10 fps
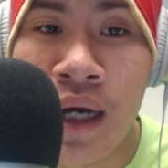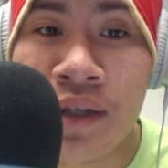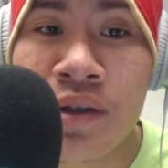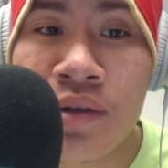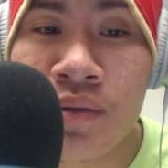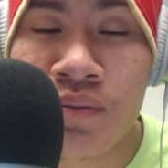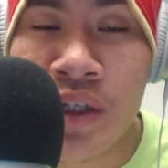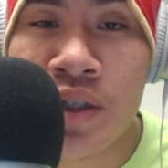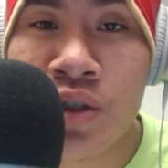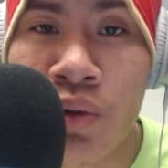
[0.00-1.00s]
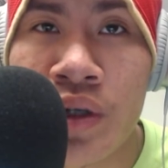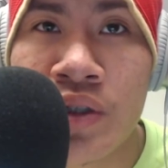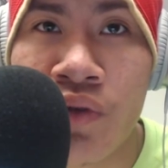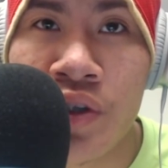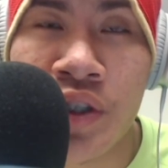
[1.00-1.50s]
I think he can score his
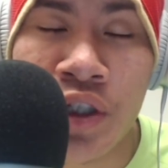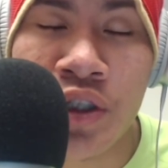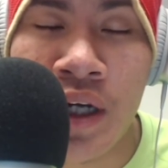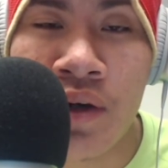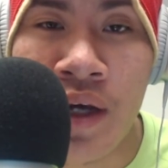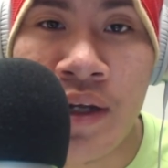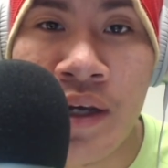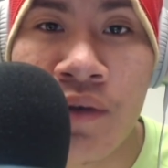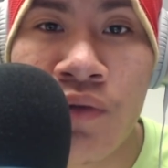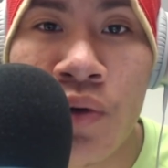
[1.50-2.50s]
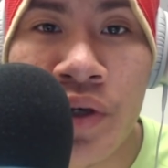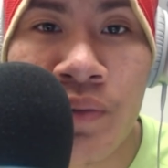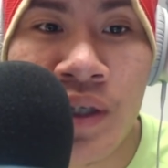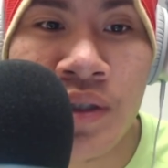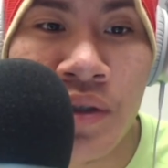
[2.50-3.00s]
first touchdown in a full game
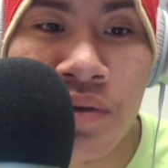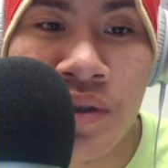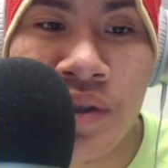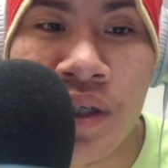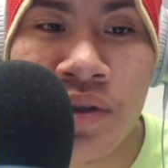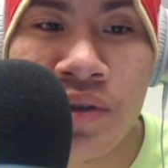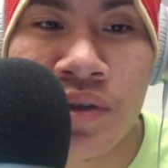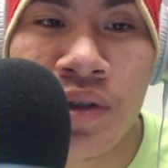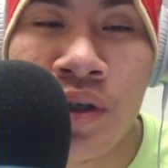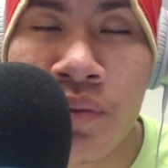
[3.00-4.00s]
against the Houston Texans,